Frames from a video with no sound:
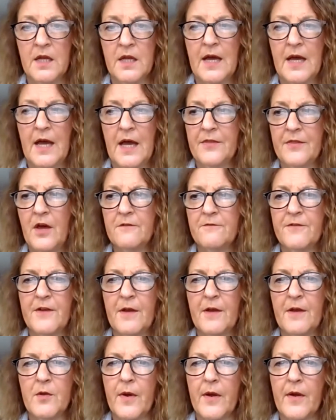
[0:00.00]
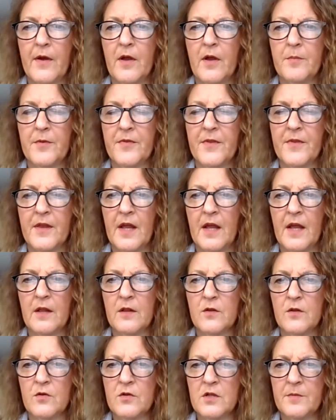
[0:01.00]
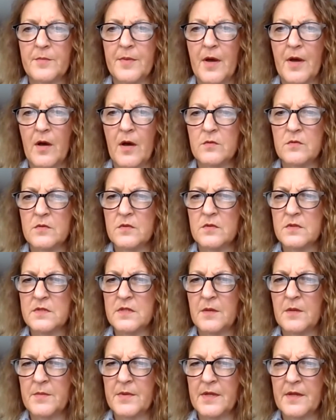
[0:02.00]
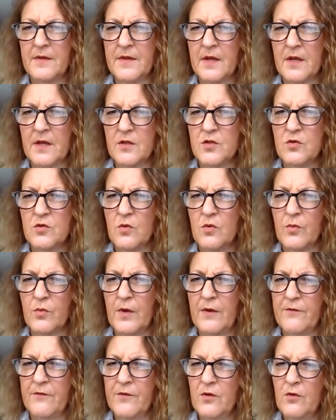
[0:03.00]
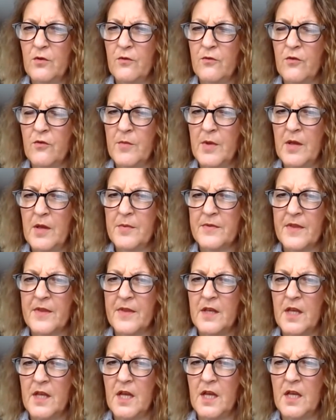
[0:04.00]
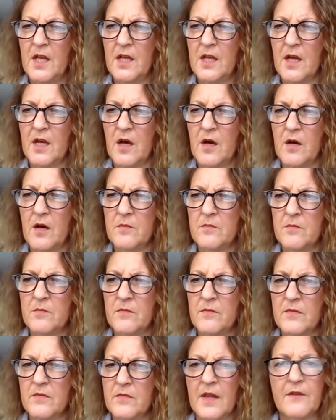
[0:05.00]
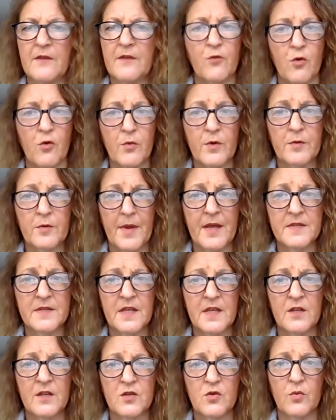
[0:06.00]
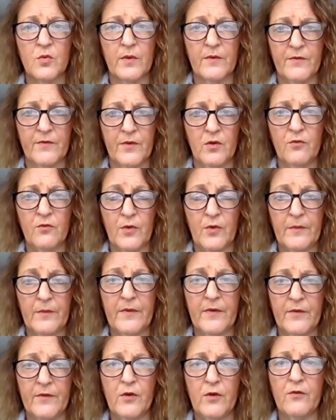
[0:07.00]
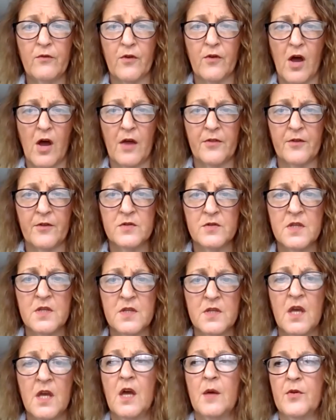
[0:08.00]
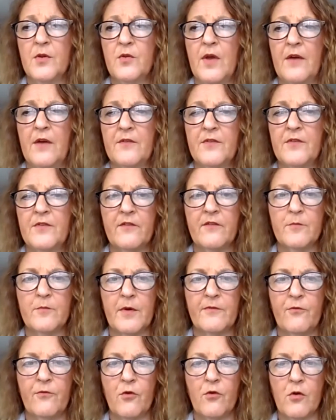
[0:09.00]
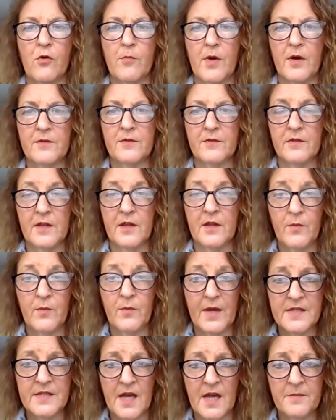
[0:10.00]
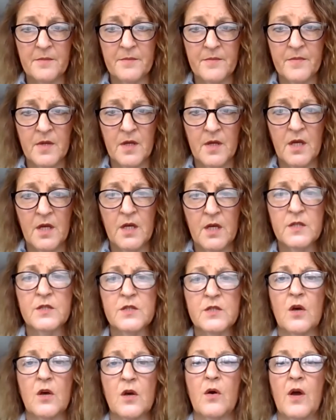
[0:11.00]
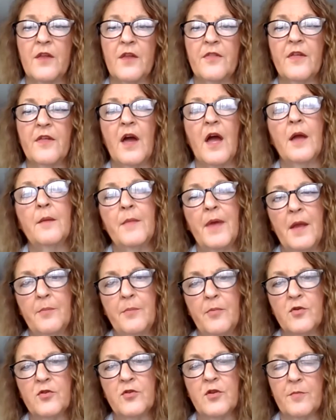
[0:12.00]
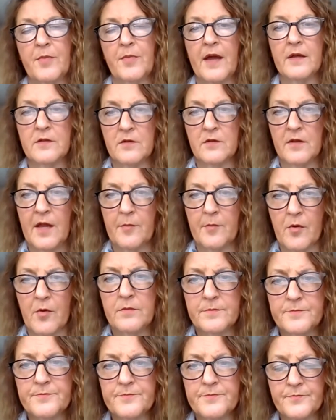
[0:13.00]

I thought in February, but then I learned about somebody that could do a review for me, but they need, like Forward Magazine can do a review, free review for authors, but you have to give them a 4-month leeway time. So I may push it back until April.